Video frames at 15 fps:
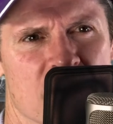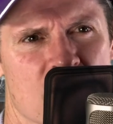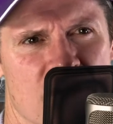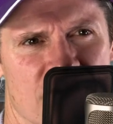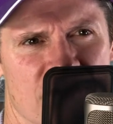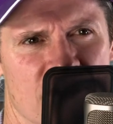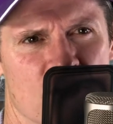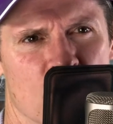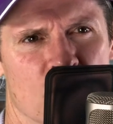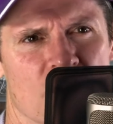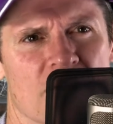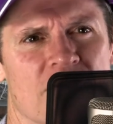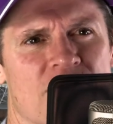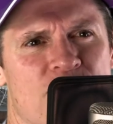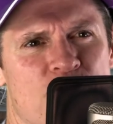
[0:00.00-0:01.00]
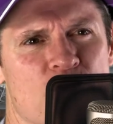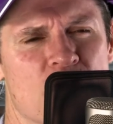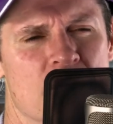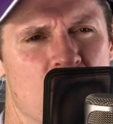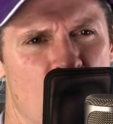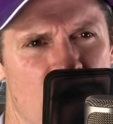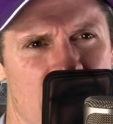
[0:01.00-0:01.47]
revealed through the
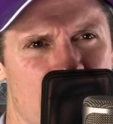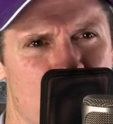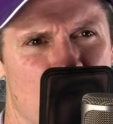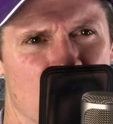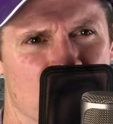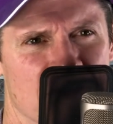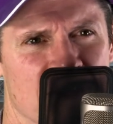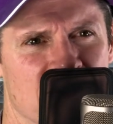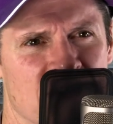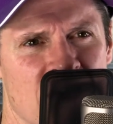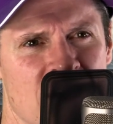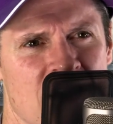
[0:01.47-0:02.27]
mining process